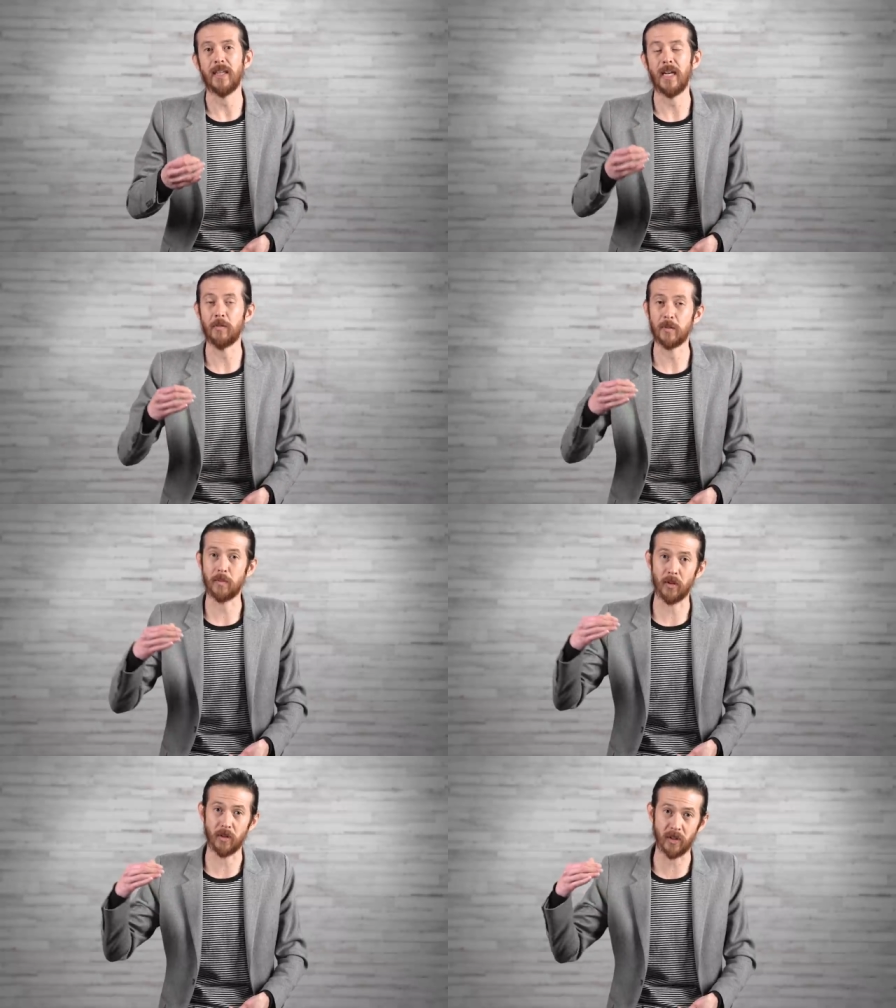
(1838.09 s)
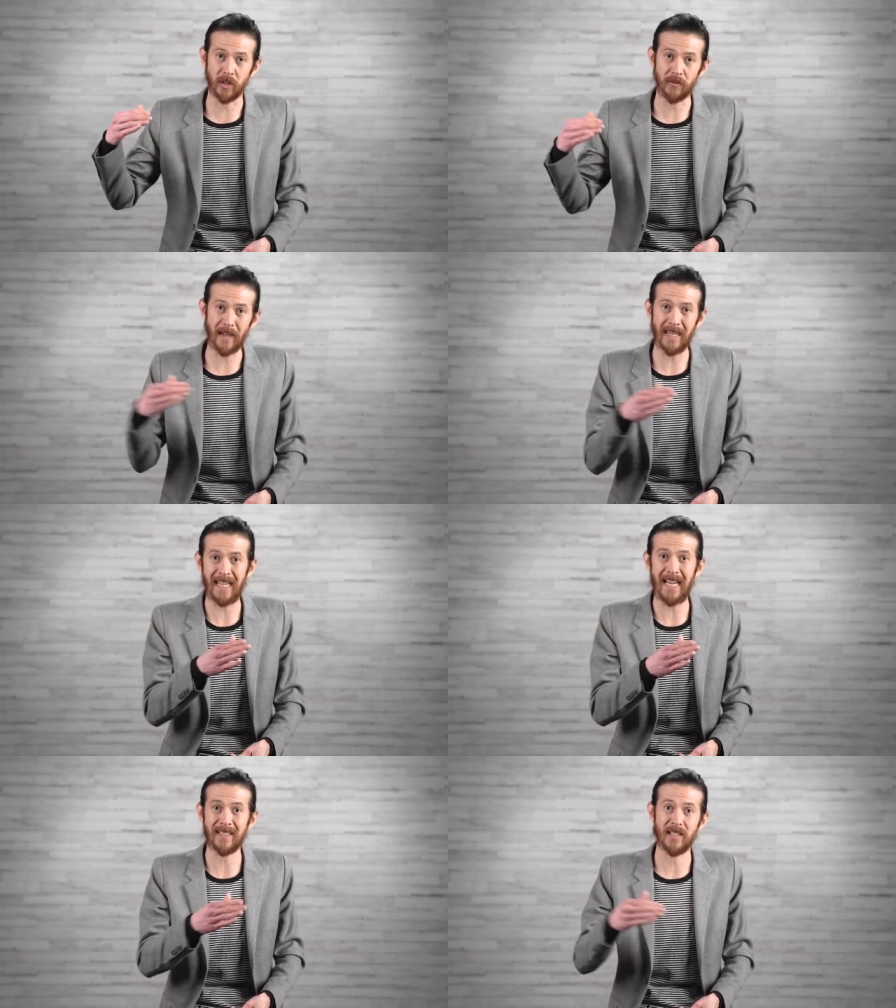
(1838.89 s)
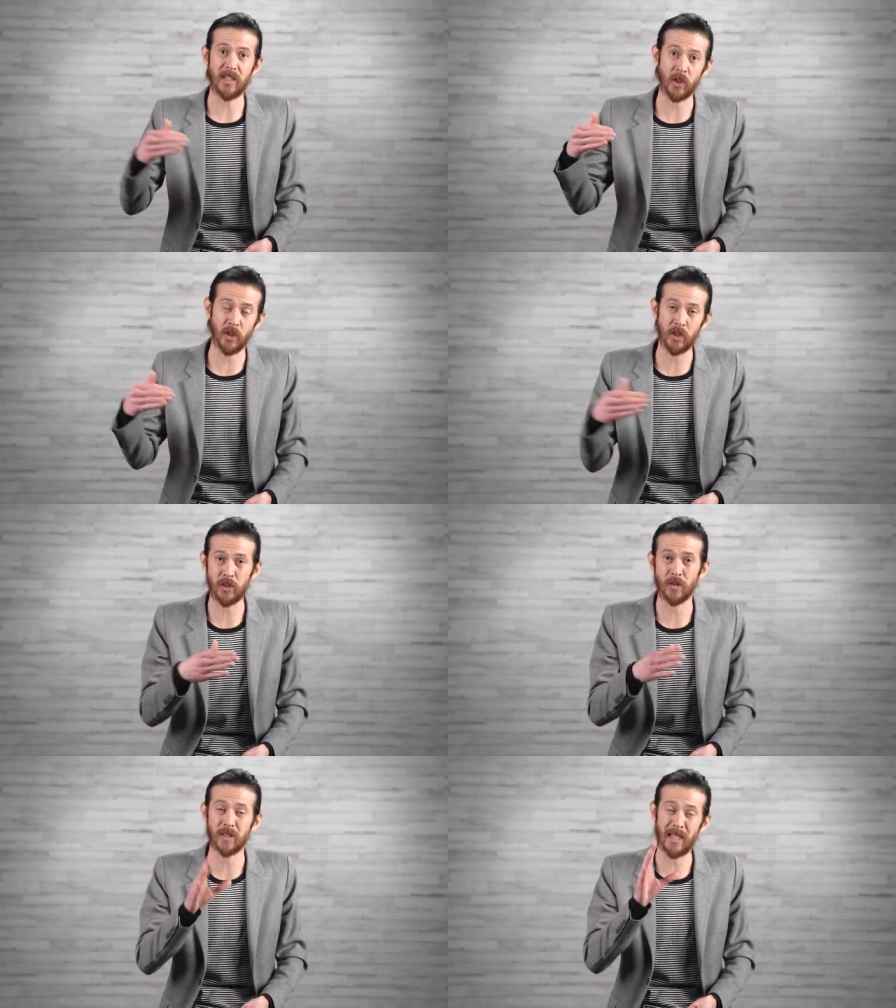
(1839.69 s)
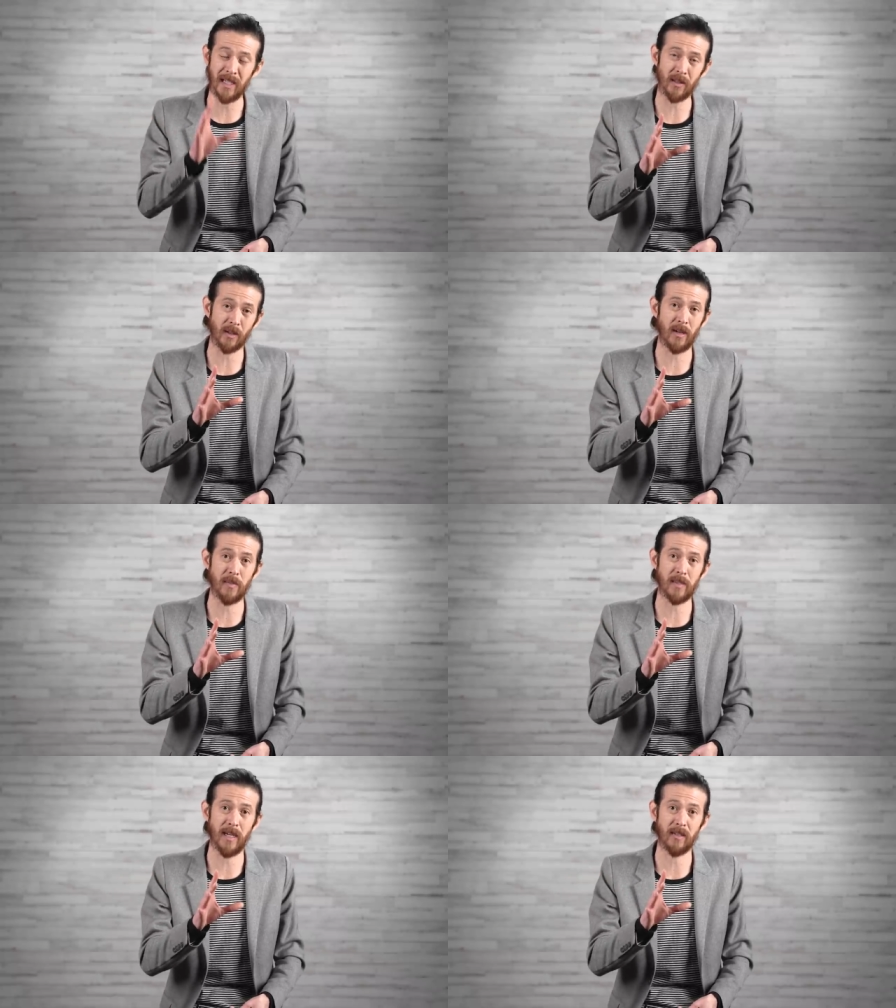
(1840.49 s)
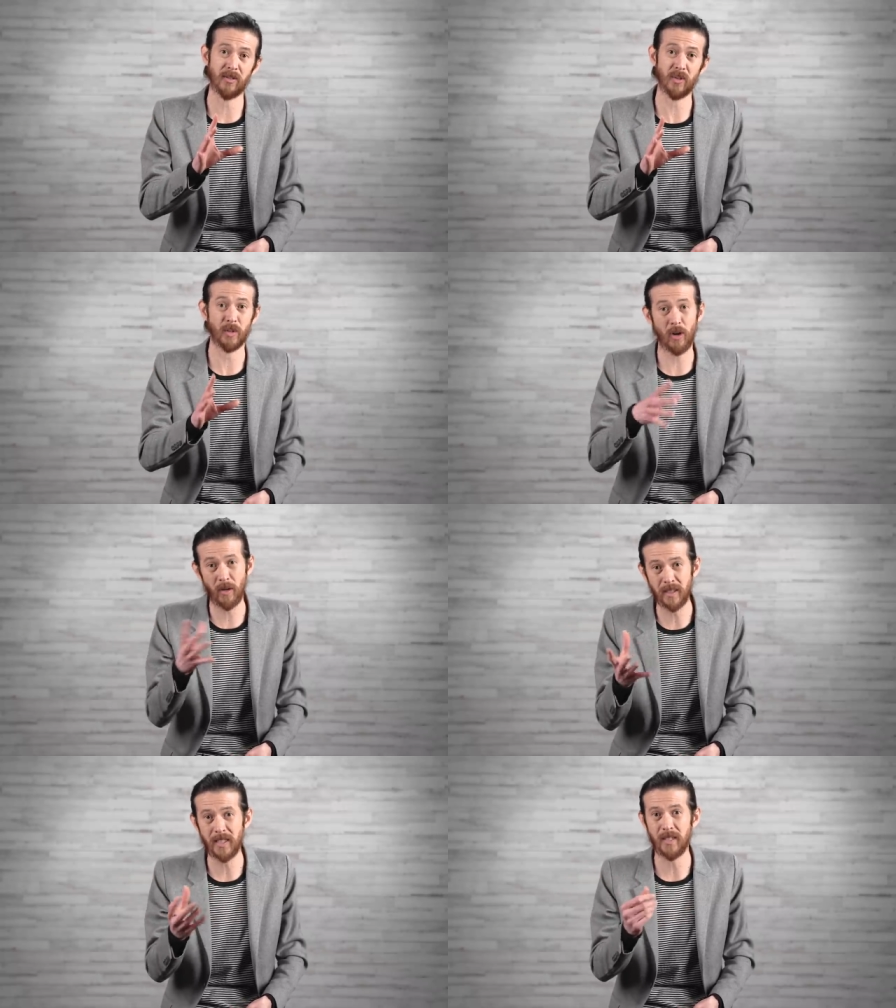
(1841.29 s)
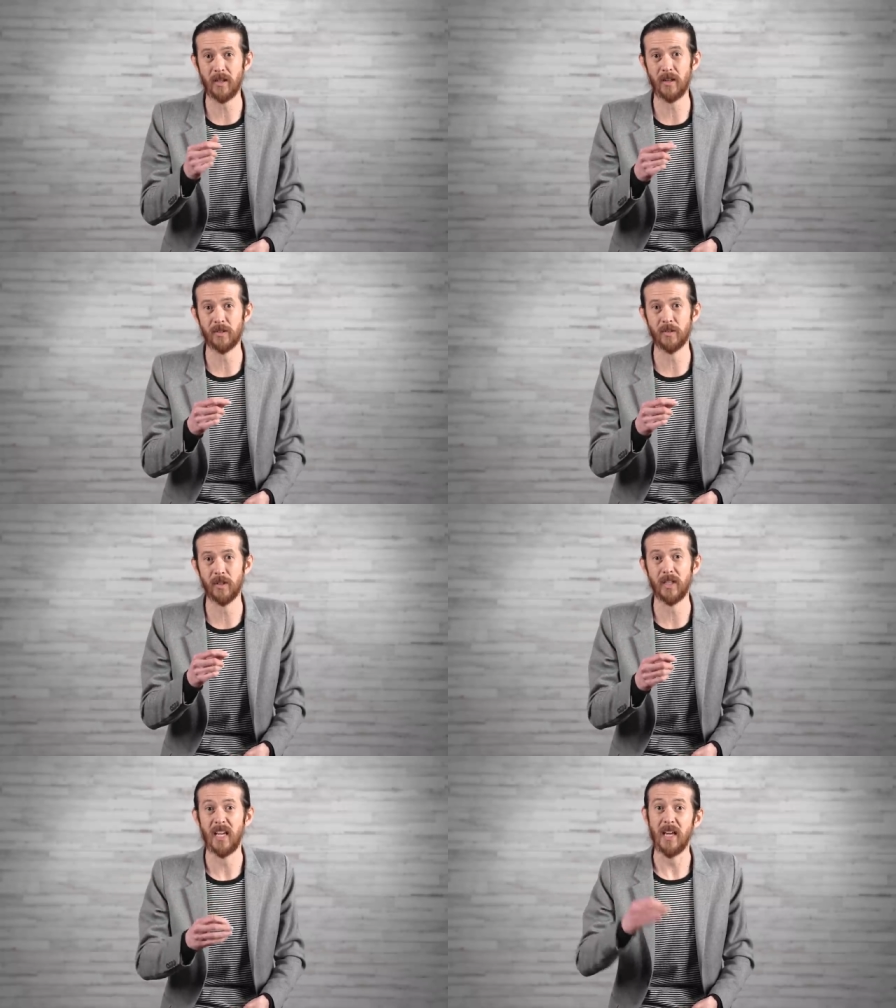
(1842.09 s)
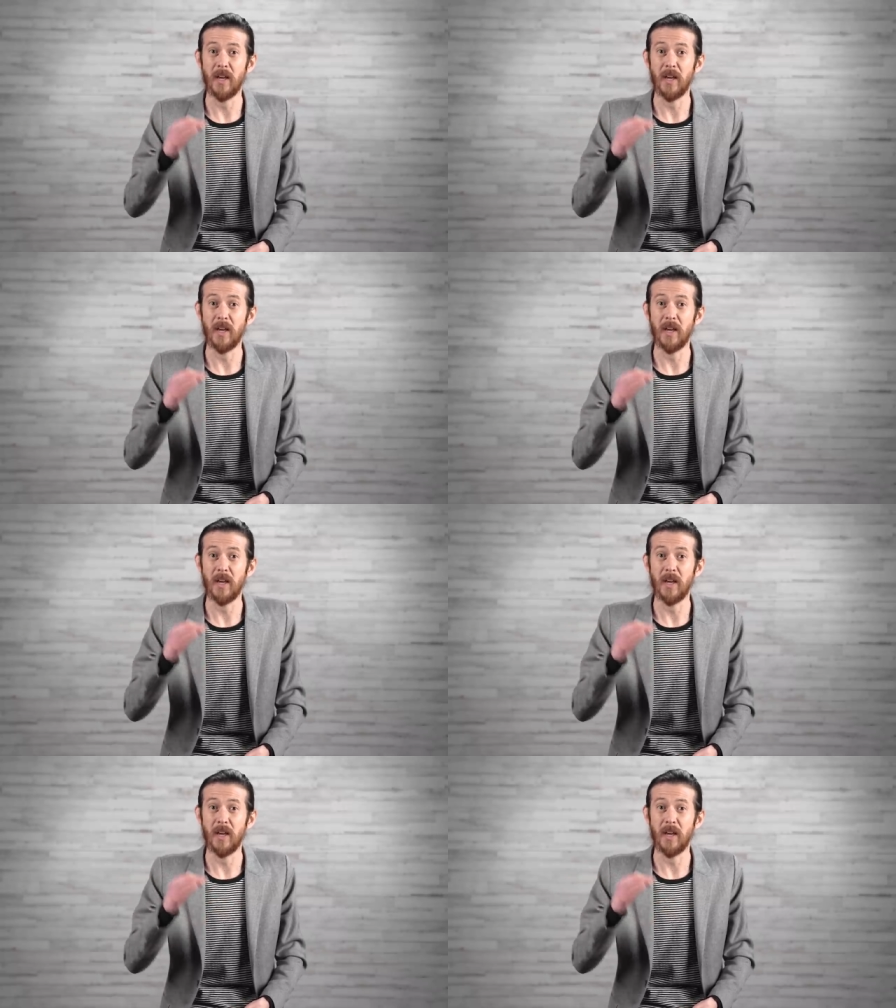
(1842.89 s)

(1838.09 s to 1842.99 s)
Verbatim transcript: that helps pull good fatty acids and good sugars into the Krebs cycle. So carnitine is also good.